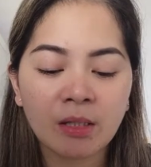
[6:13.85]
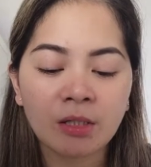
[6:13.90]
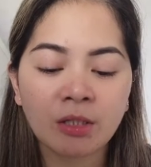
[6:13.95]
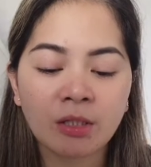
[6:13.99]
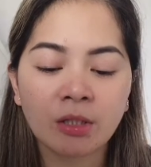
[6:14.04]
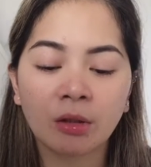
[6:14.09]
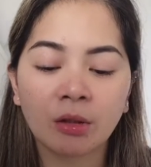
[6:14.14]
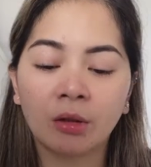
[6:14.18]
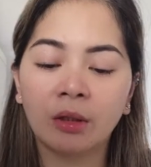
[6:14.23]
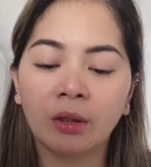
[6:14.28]

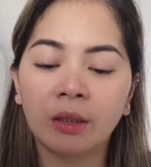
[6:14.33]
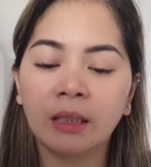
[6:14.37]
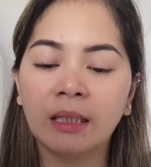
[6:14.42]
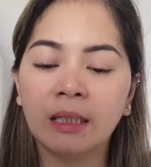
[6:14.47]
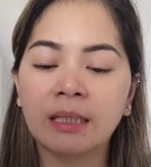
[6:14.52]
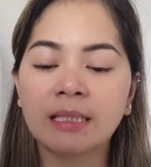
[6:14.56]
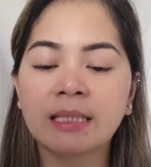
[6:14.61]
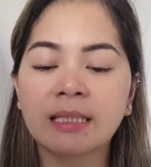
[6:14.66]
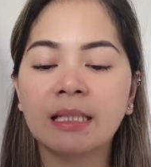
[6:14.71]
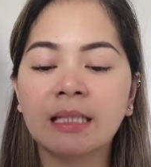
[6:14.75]
So
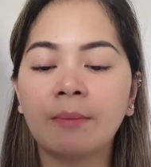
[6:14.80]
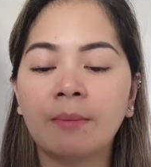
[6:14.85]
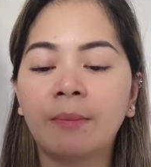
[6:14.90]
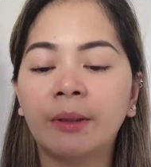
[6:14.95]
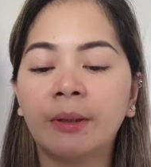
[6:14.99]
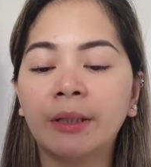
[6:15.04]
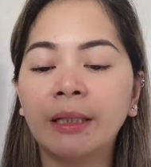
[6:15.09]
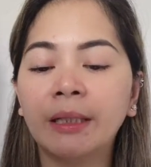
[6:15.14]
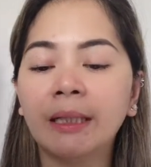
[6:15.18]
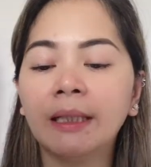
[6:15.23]
it's the
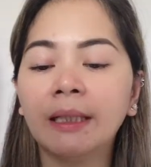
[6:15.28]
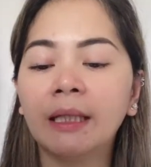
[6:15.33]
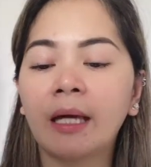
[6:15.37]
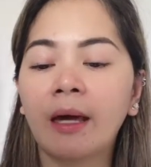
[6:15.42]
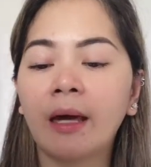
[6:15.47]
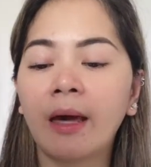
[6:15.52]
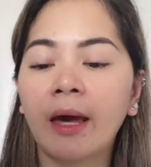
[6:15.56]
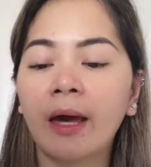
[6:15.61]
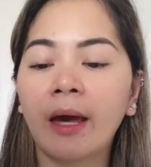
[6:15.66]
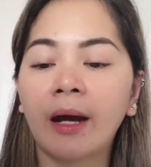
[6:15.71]
Marine
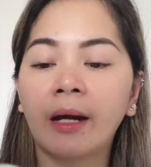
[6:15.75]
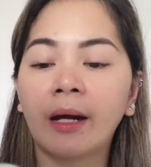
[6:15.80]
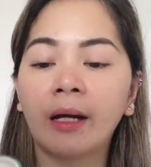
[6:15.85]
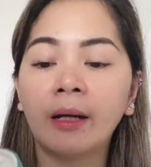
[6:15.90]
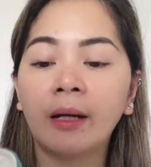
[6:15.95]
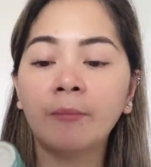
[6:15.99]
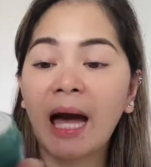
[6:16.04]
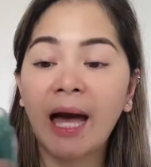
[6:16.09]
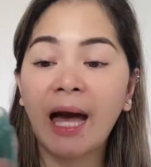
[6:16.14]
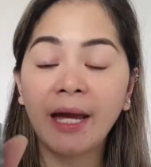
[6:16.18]

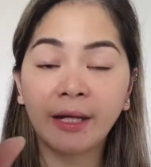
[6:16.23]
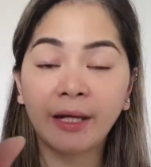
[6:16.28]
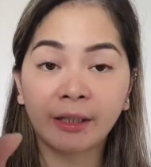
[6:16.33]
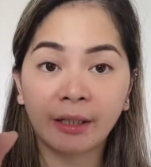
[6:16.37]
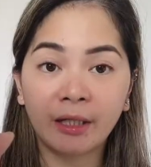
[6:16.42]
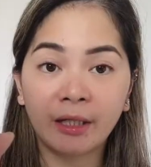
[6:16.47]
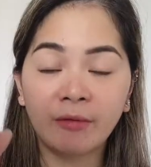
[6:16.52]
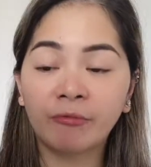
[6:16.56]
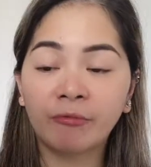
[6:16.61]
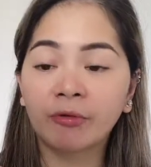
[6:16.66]
Care Eye
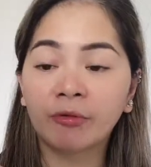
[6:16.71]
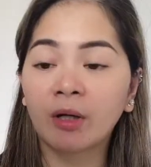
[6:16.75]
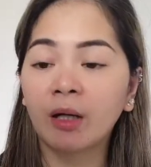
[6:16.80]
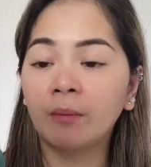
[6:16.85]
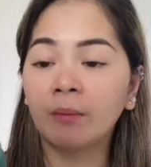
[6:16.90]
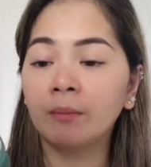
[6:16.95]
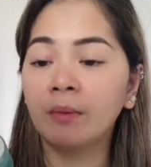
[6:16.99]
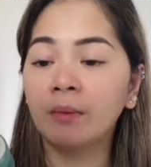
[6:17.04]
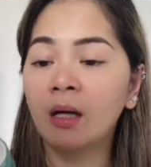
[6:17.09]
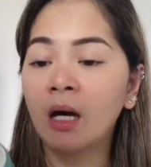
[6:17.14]
Cream
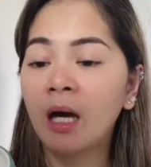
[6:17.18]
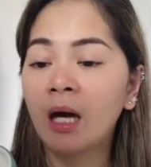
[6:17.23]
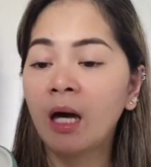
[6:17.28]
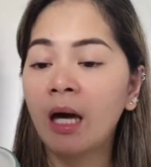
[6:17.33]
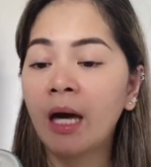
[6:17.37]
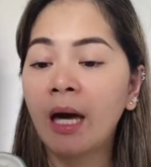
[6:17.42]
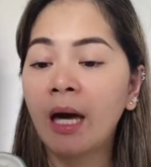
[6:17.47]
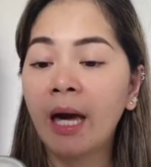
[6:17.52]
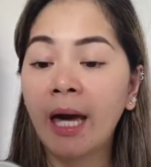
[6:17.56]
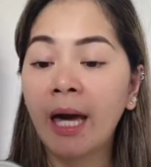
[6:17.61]
from
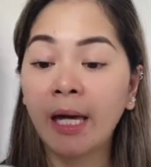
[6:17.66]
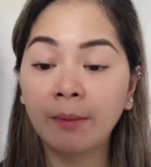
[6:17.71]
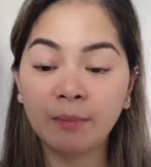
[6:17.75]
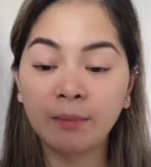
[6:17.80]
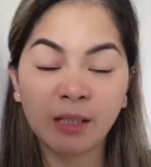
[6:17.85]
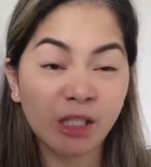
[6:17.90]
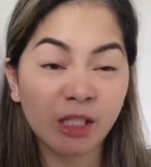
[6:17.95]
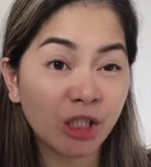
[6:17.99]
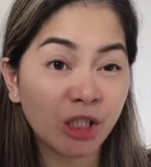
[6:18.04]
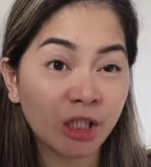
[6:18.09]

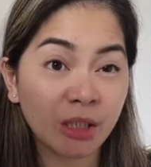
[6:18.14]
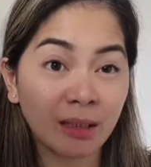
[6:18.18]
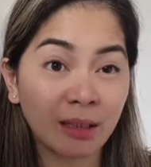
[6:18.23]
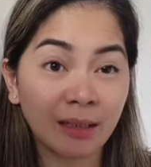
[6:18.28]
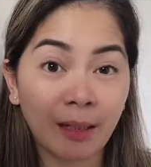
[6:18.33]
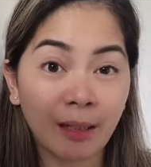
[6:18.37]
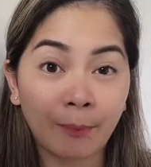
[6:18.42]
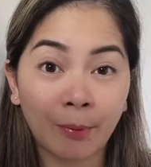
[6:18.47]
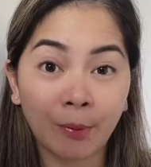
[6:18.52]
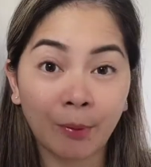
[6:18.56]
Heimish.
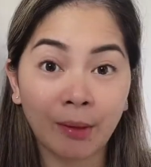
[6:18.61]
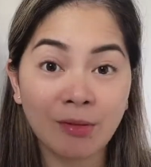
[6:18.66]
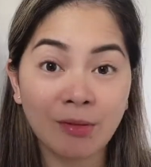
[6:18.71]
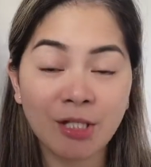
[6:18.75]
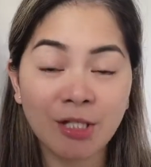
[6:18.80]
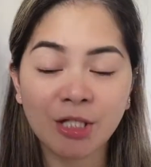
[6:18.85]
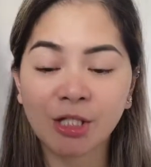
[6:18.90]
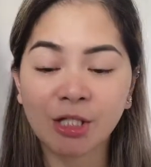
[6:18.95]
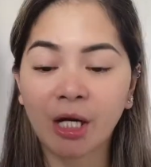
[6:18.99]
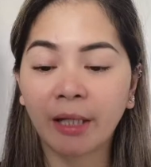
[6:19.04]
Did I
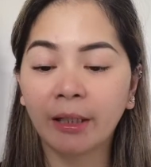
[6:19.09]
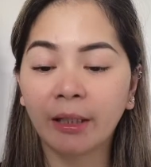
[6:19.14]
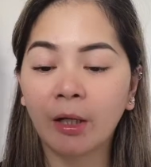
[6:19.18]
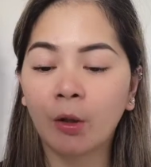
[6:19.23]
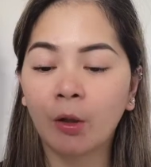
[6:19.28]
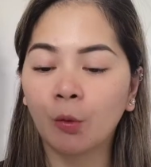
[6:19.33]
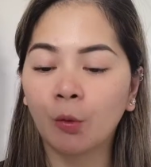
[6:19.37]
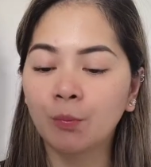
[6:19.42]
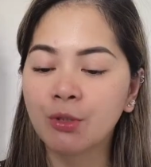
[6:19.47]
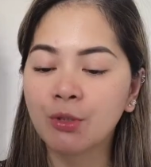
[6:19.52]
pronounce it right? I
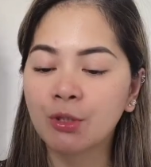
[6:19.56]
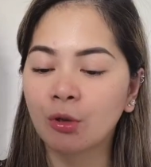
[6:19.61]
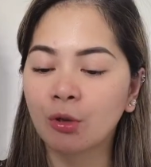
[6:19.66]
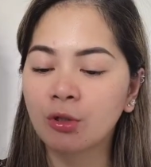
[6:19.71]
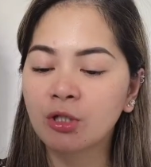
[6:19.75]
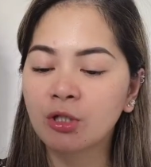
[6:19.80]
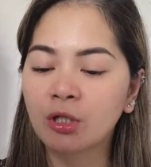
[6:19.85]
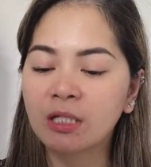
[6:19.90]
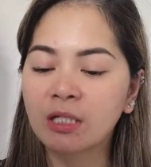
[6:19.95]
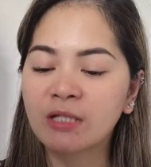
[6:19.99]
hope
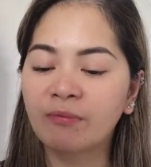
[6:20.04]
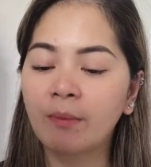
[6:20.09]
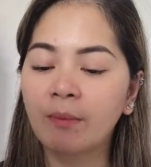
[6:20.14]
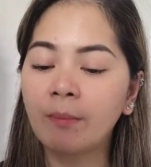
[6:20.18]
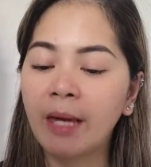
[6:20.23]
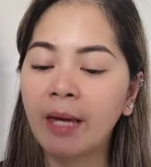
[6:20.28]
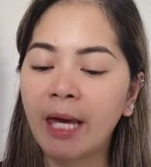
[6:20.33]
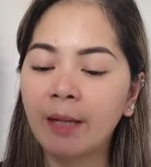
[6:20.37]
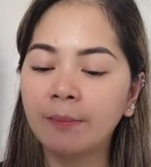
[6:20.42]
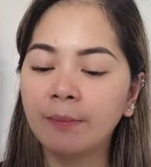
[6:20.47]
so. So it's from
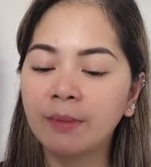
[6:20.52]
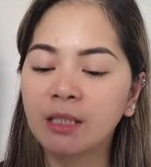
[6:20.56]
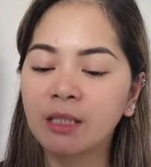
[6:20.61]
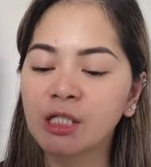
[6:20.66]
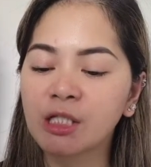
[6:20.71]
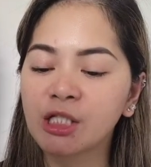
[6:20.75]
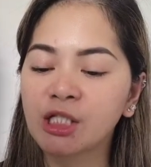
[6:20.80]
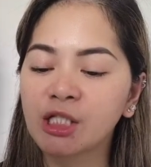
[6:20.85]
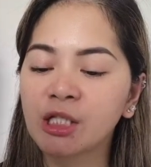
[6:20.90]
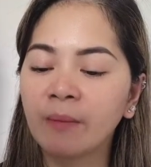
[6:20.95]

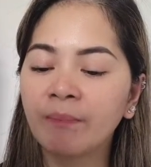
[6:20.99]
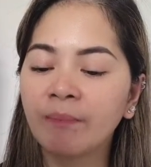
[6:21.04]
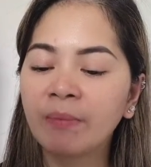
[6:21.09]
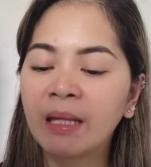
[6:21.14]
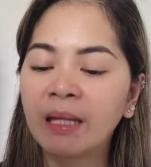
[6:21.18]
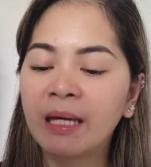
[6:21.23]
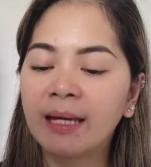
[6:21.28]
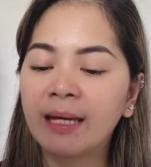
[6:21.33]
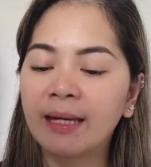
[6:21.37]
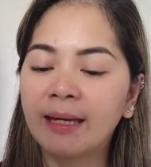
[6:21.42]
Heimish
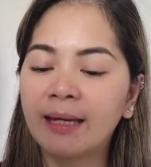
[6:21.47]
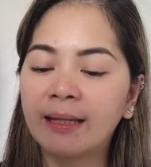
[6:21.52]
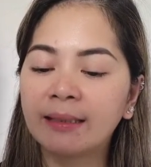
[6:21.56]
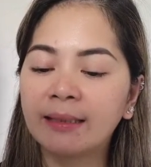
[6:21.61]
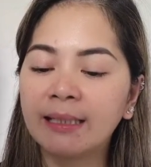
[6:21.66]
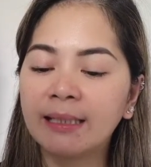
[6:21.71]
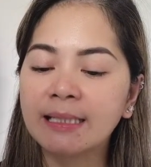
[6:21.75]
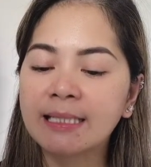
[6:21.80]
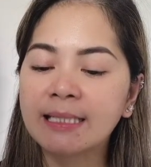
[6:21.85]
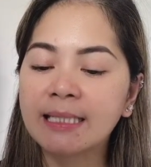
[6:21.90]

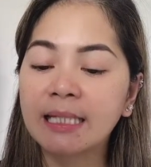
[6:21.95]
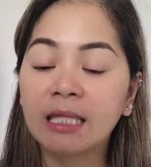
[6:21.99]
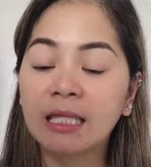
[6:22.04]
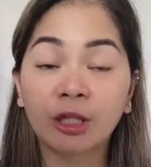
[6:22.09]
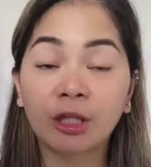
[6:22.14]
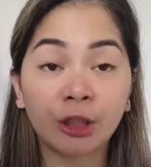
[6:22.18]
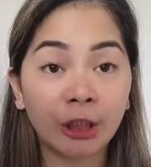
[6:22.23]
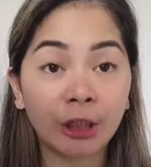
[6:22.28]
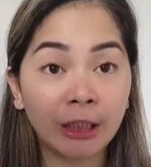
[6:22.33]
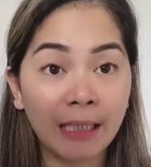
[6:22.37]
and it's
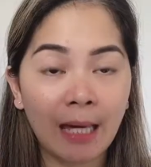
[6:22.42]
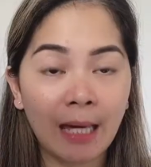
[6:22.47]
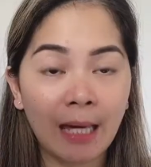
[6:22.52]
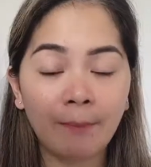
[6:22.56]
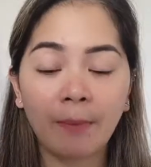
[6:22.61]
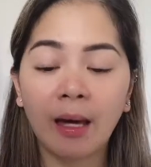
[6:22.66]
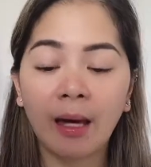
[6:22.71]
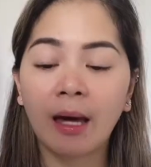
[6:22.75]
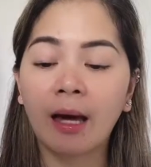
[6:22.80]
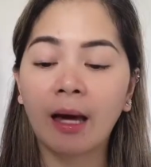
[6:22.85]
in 30
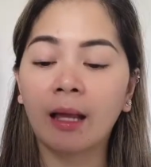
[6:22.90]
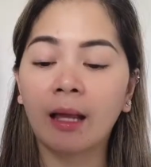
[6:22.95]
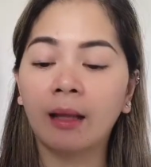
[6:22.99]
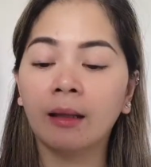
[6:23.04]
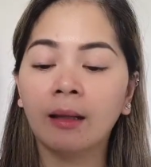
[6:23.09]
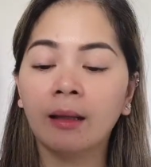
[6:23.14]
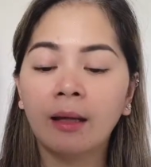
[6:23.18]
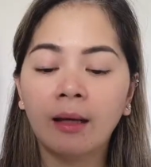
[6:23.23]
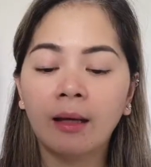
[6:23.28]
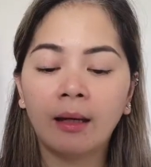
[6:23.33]

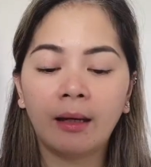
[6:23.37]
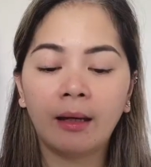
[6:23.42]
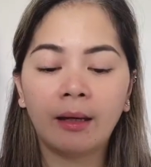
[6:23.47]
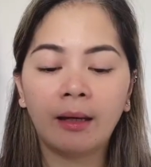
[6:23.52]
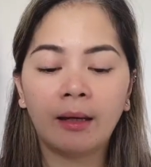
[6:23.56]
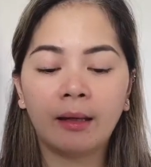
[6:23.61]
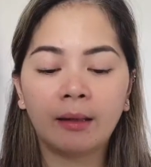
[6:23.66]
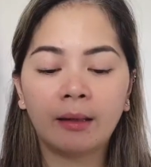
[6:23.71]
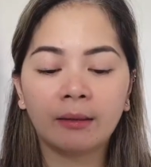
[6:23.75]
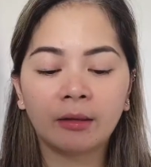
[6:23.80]
ml
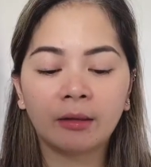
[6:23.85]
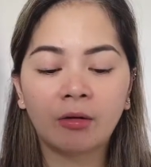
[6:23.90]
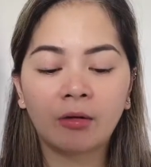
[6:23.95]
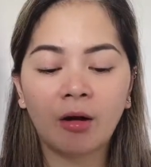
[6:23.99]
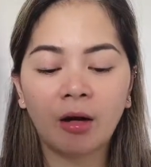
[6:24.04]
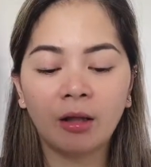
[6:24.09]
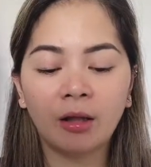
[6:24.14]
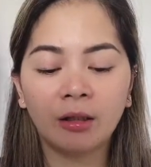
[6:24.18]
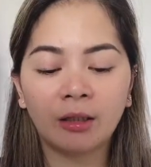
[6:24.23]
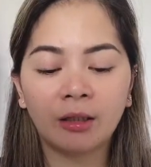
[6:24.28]
and the
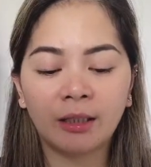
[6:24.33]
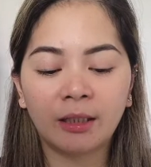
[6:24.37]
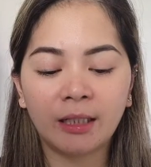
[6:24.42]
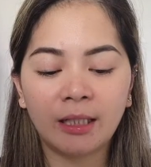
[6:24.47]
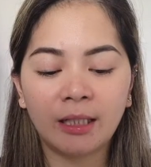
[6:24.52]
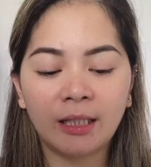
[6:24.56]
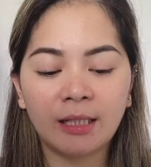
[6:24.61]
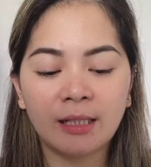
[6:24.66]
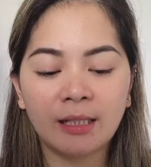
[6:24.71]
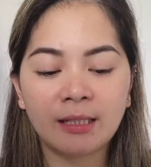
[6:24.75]
color
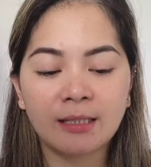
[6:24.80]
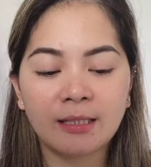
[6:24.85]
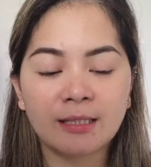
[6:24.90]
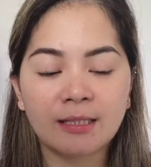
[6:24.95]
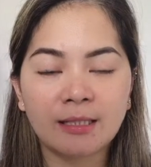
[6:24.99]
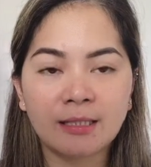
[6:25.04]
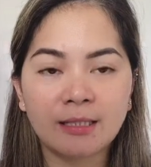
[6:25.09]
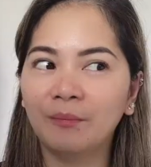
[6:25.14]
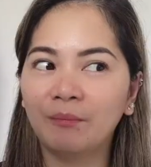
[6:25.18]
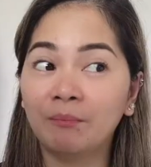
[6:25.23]

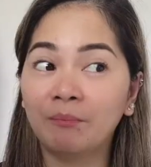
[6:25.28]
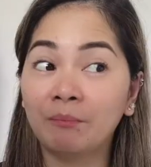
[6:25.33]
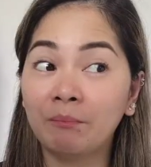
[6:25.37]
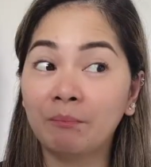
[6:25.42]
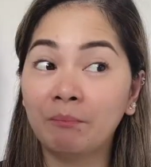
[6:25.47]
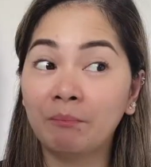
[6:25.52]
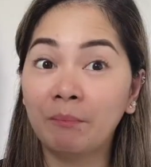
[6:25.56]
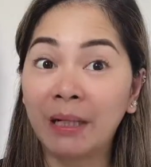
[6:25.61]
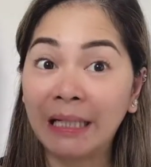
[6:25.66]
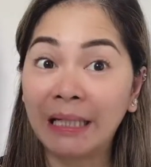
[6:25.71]
is
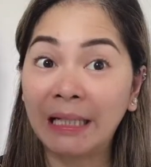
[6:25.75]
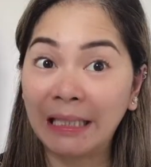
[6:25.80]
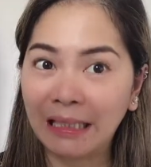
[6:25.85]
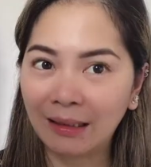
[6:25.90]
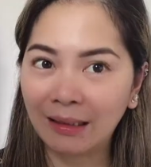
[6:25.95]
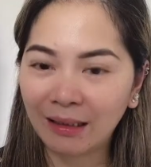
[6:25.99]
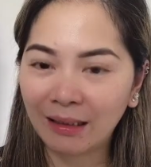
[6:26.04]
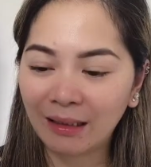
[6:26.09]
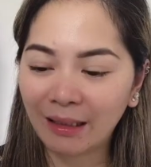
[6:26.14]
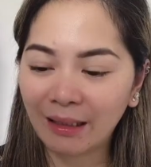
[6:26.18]

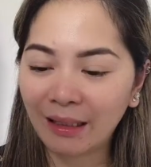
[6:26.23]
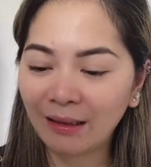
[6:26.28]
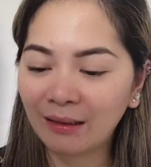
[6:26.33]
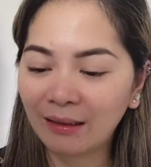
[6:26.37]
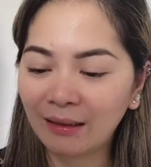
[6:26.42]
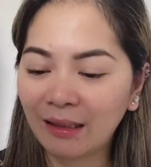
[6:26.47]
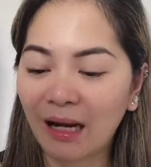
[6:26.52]
marine green.